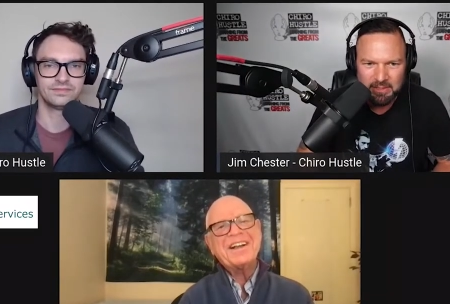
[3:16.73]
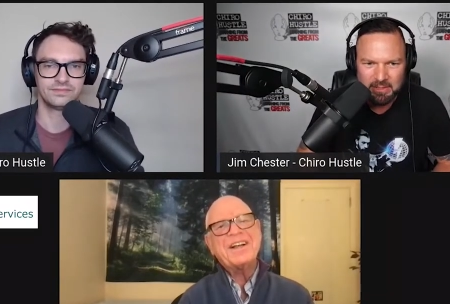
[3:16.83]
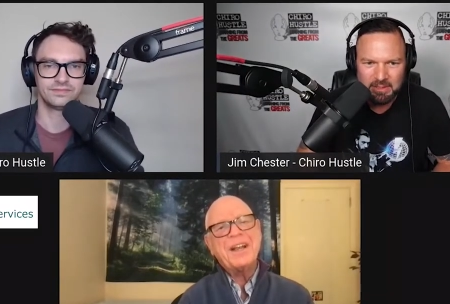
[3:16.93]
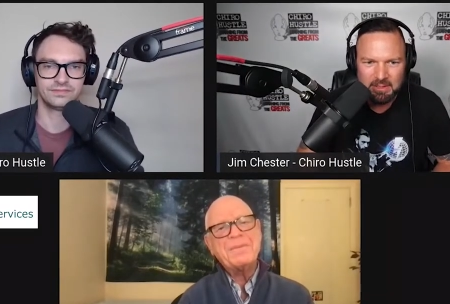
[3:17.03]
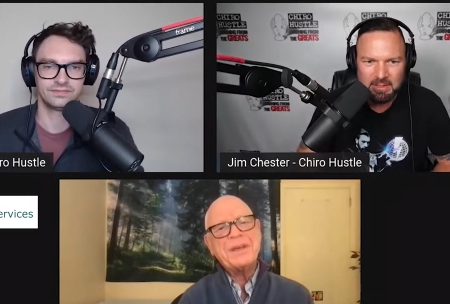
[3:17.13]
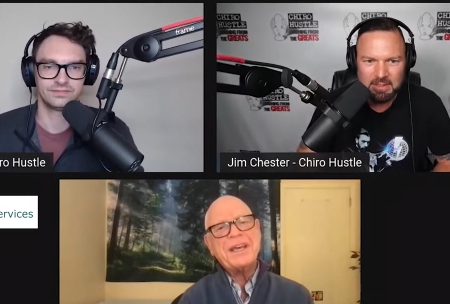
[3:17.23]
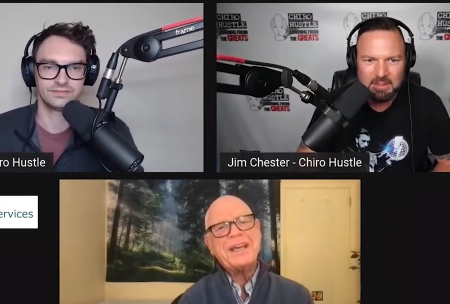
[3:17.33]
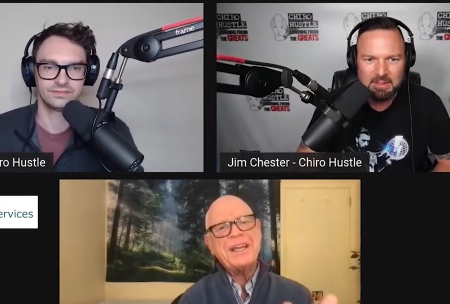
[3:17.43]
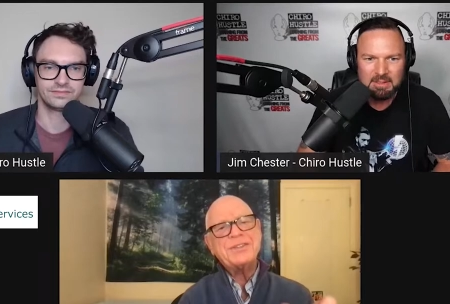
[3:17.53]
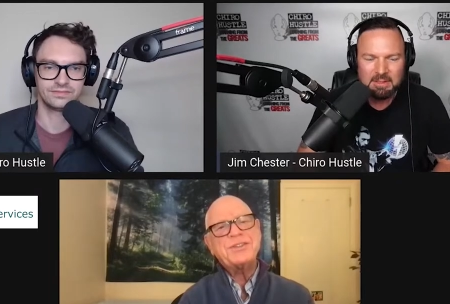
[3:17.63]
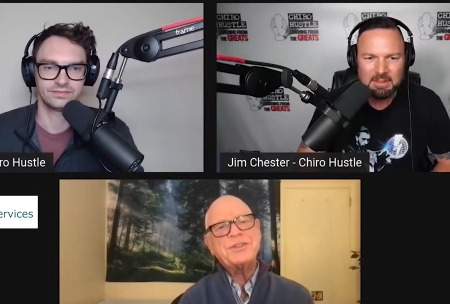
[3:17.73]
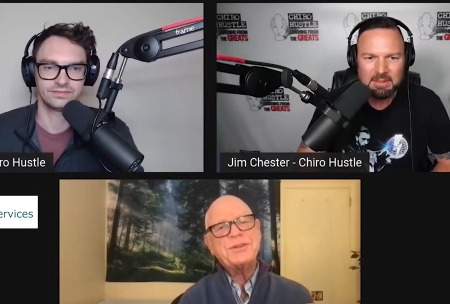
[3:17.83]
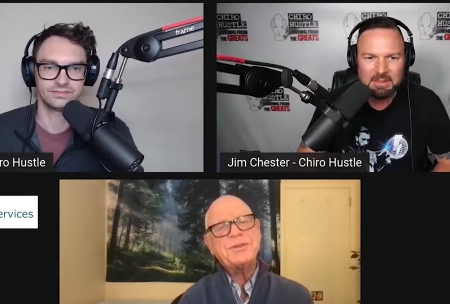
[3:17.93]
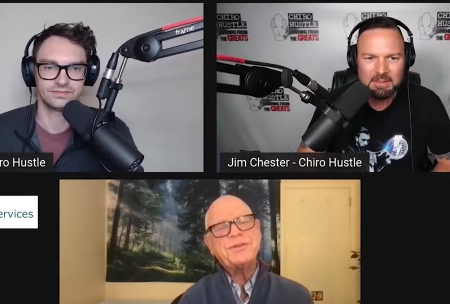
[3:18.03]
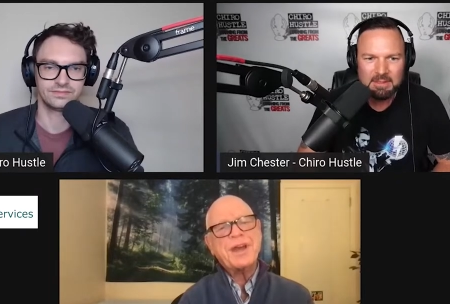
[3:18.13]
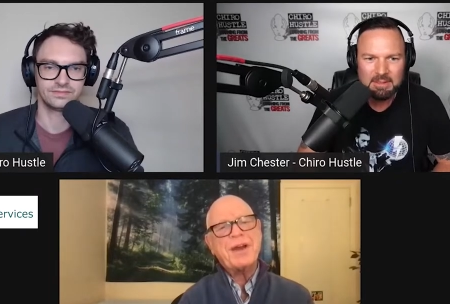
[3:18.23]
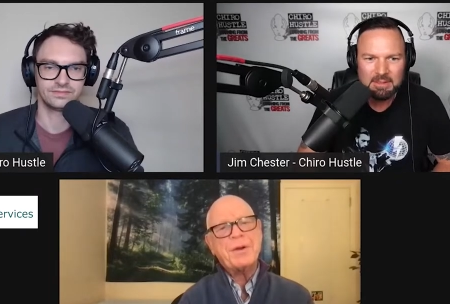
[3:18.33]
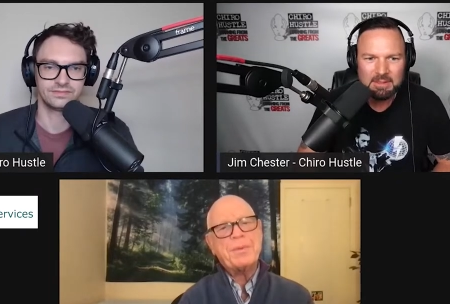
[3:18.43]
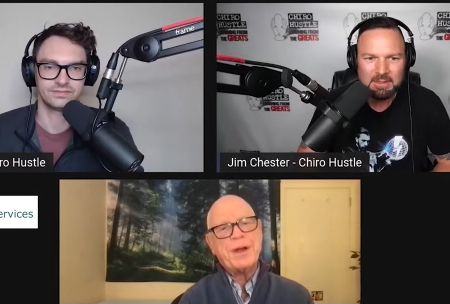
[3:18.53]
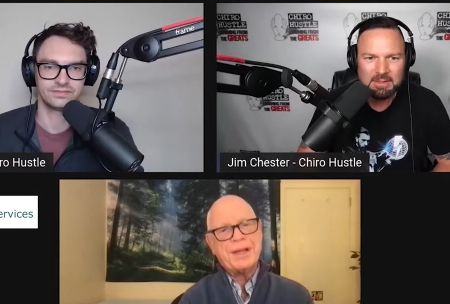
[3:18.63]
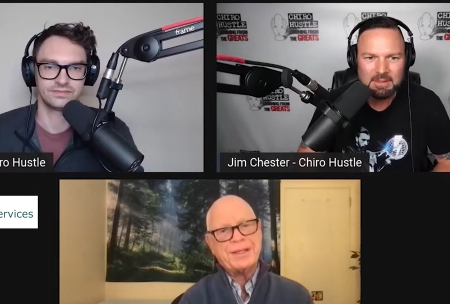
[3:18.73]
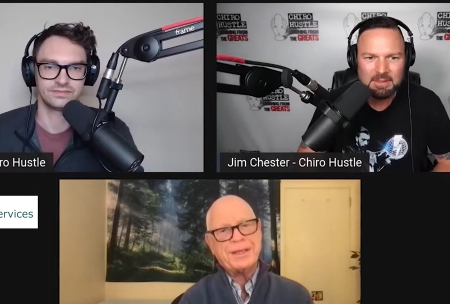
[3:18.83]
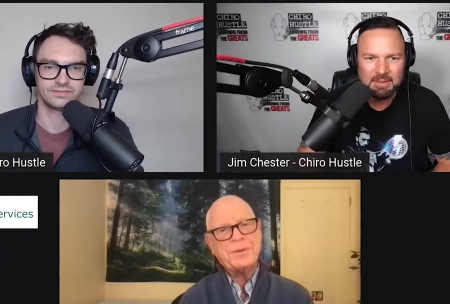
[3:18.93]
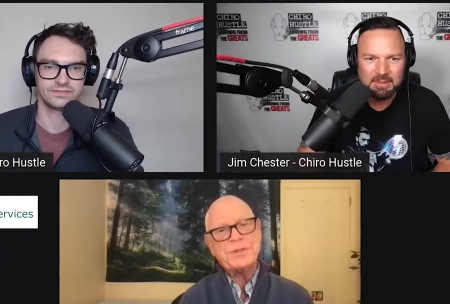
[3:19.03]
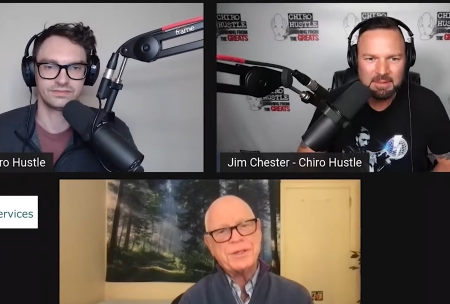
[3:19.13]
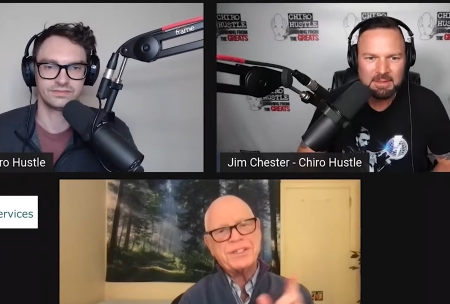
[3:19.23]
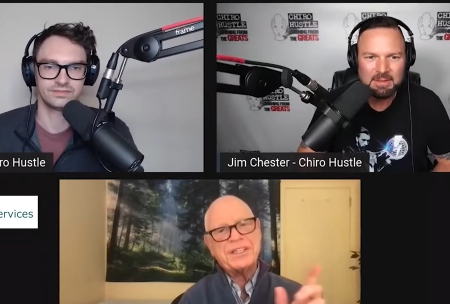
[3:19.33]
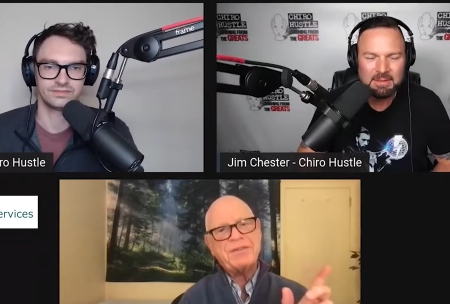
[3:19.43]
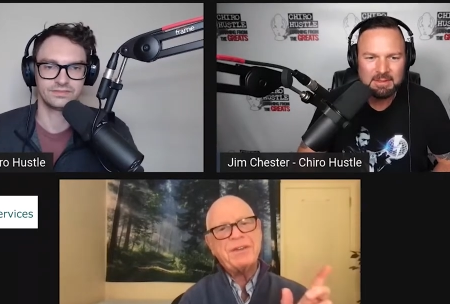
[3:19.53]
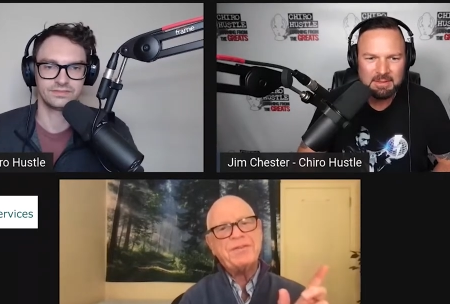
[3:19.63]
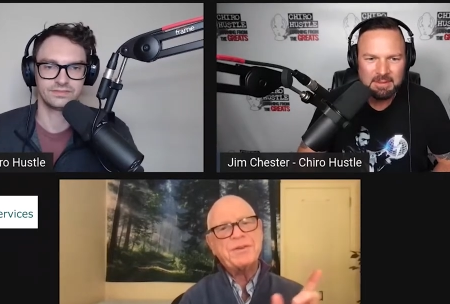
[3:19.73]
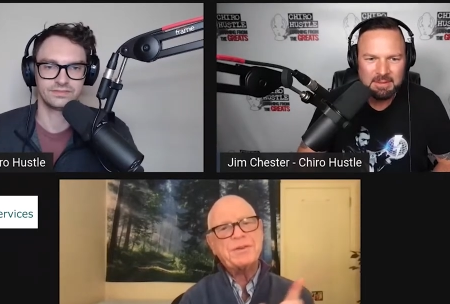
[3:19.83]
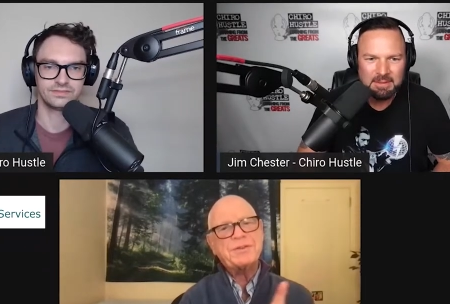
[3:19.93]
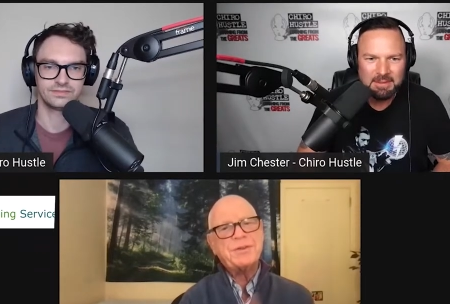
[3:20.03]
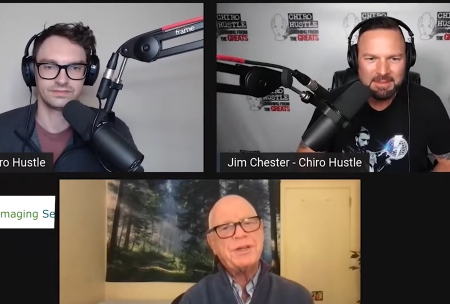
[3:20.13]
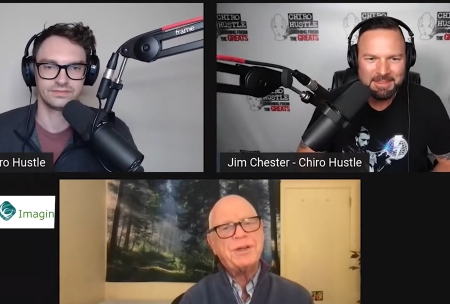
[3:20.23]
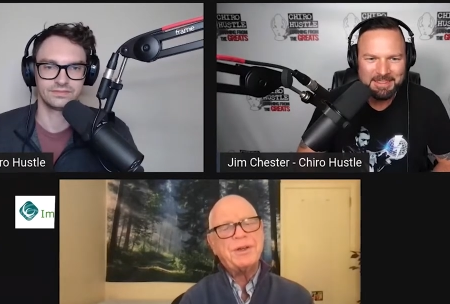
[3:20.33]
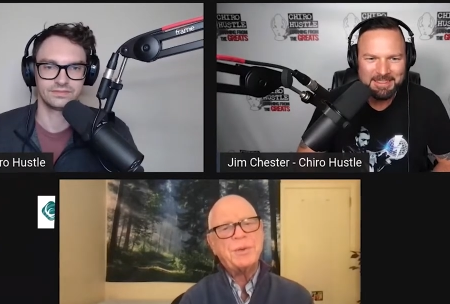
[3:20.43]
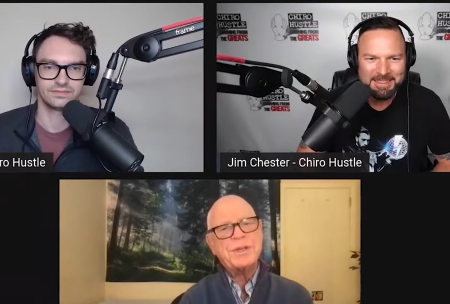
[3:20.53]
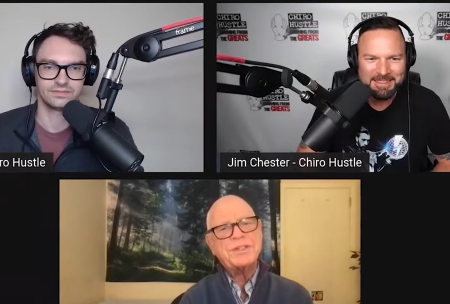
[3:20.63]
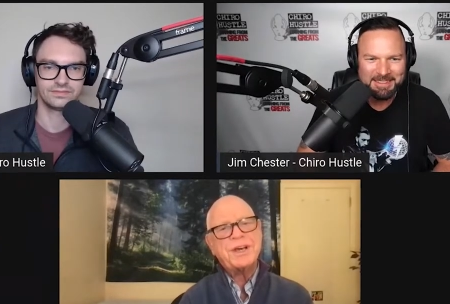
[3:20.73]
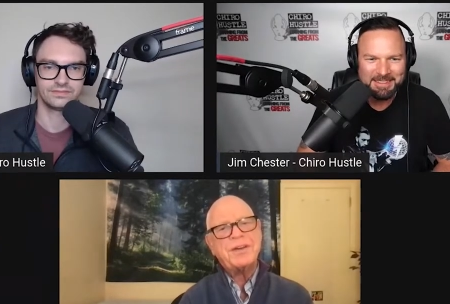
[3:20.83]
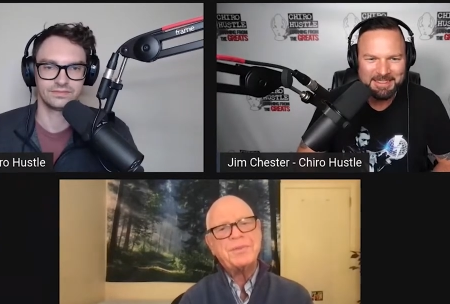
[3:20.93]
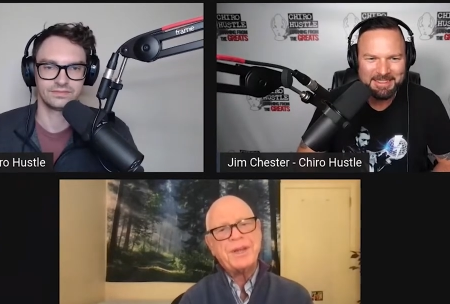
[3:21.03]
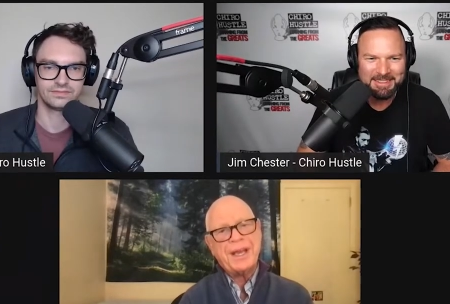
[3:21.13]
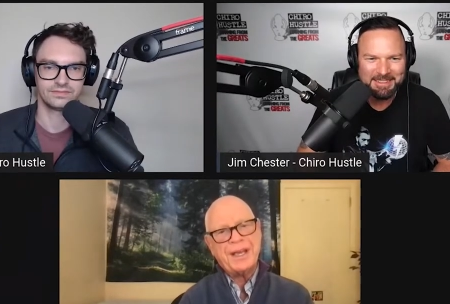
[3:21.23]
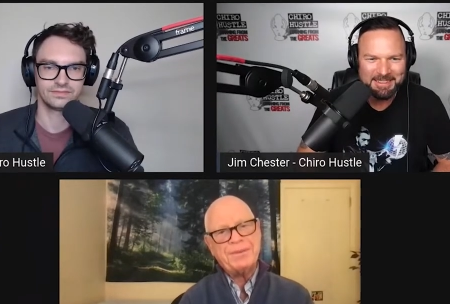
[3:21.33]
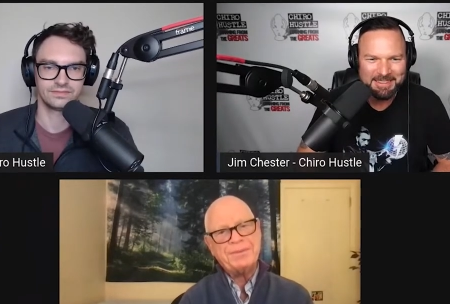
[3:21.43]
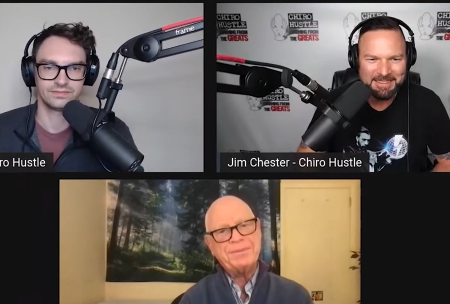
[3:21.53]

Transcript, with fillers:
Speaker 1: Columbia Institute of Chiropractic. It was on seventy-first Street on the west side of Manhattan.